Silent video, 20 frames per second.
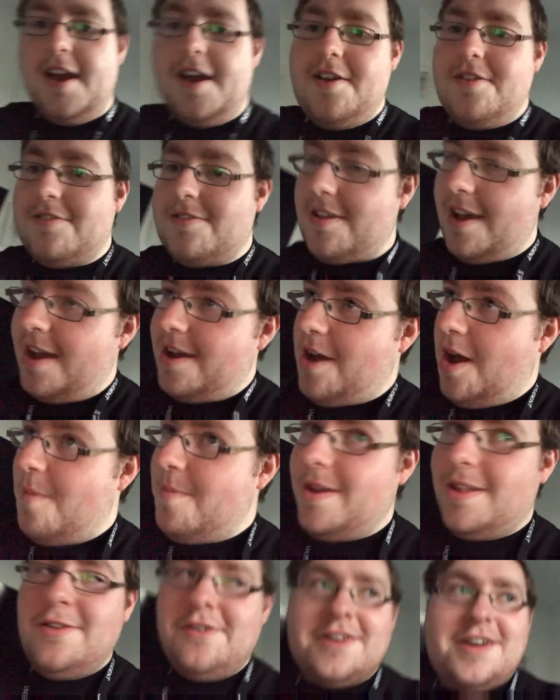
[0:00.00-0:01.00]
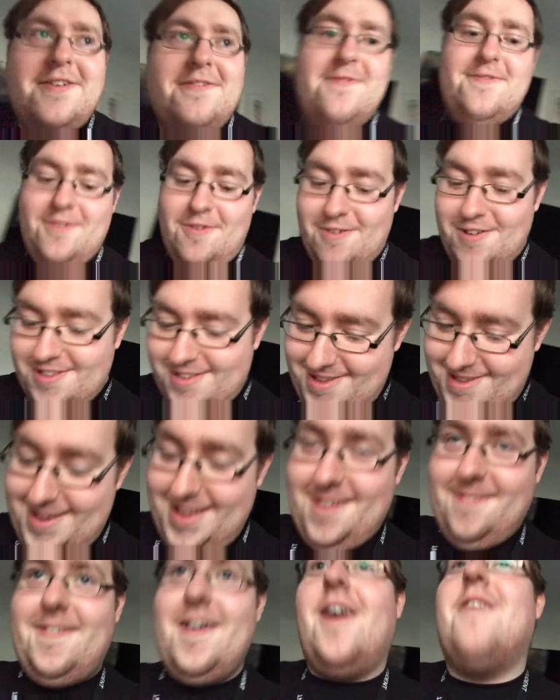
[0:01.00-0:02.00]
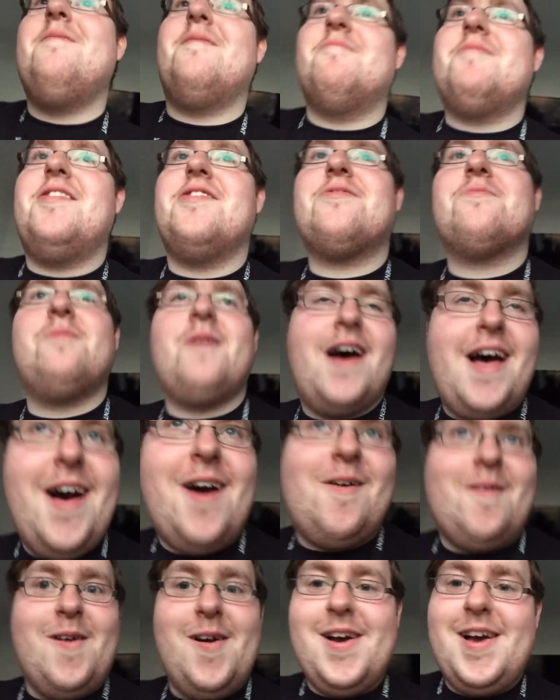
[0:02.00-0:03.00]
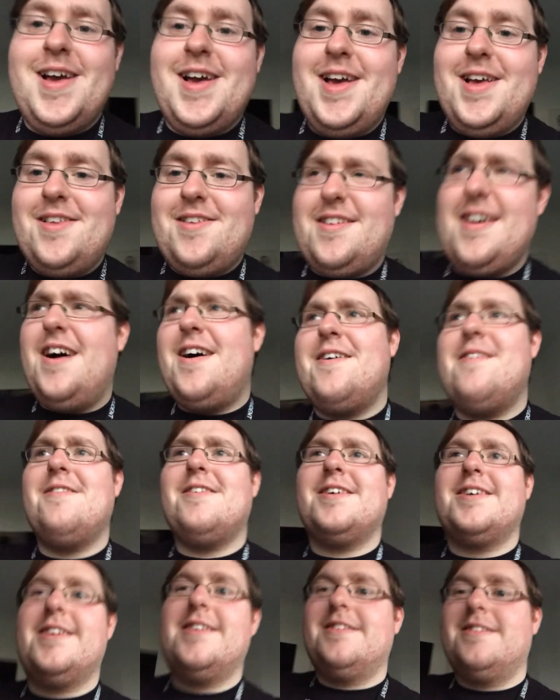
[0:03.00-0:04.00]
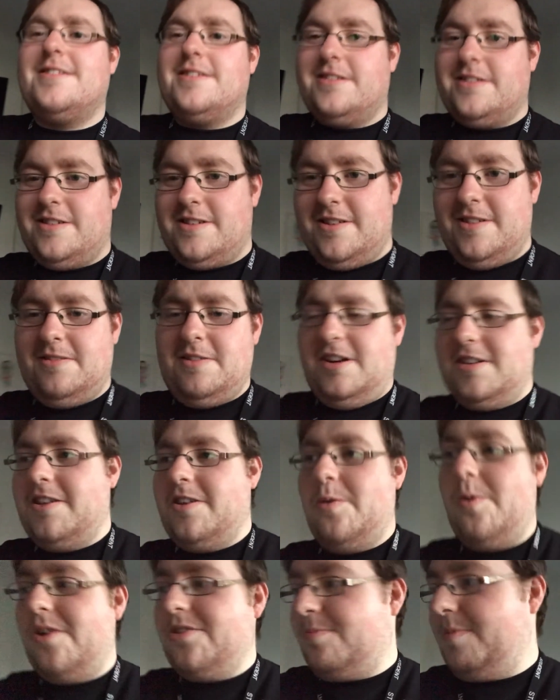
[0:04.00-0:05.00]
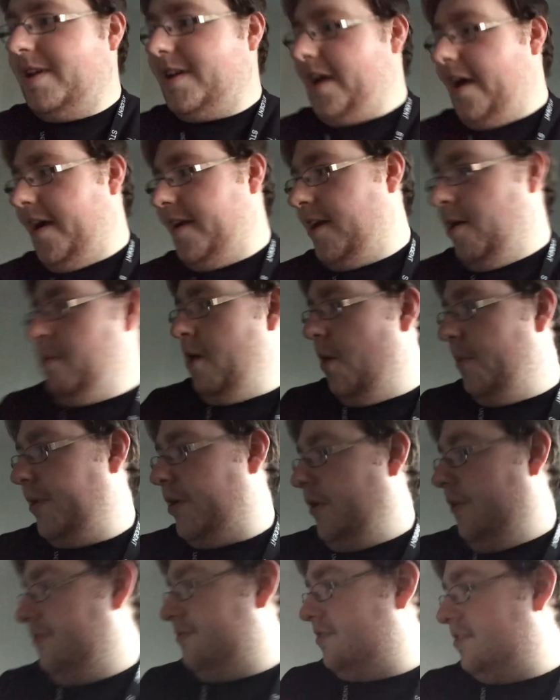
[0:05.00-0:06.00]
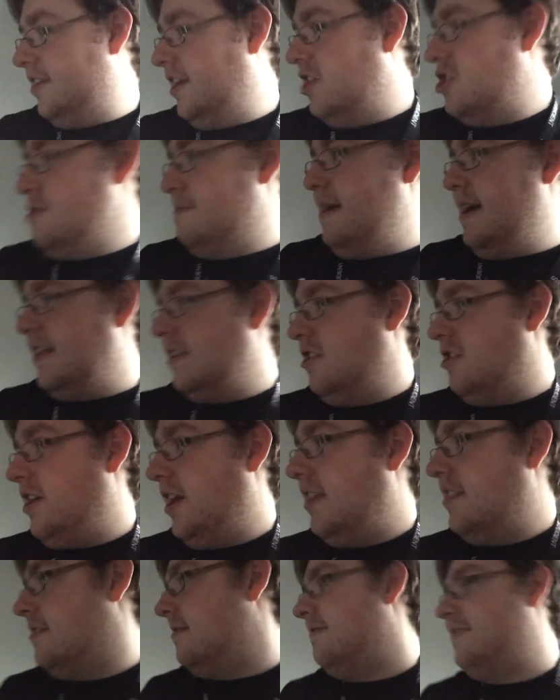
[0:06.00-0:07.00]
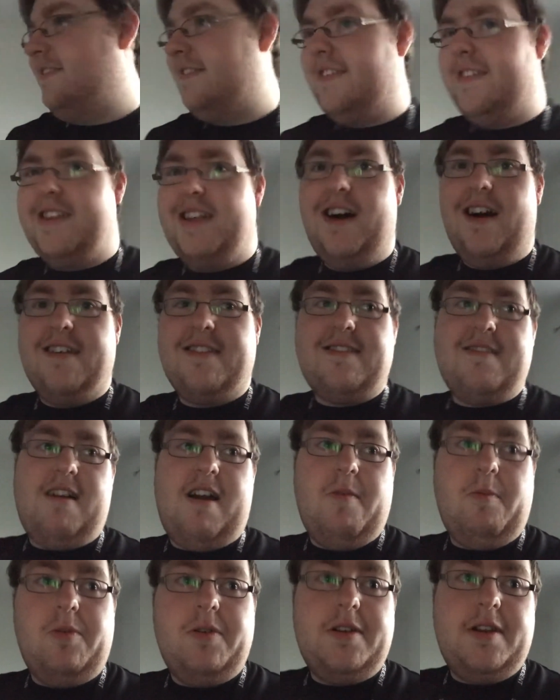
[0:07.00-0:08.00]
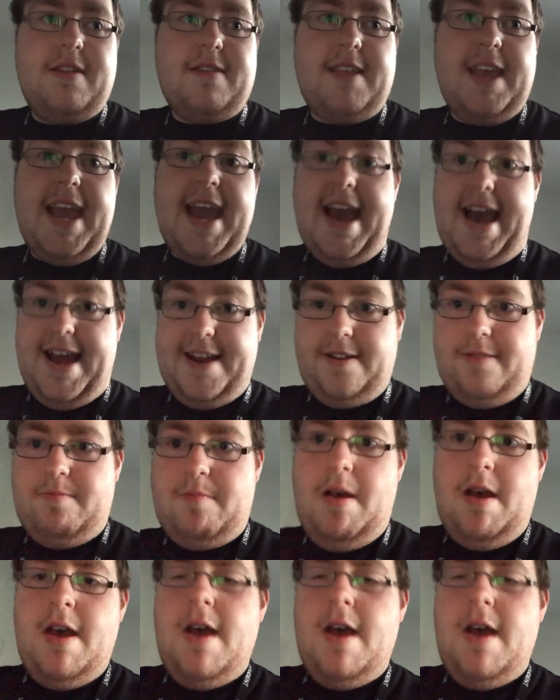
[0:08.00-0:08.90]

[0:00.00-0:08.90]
So I'll be looking forward to see the film as well. So I don't know what's been going on. I'm probably going to see Jumanji. The last time we were going to see Adam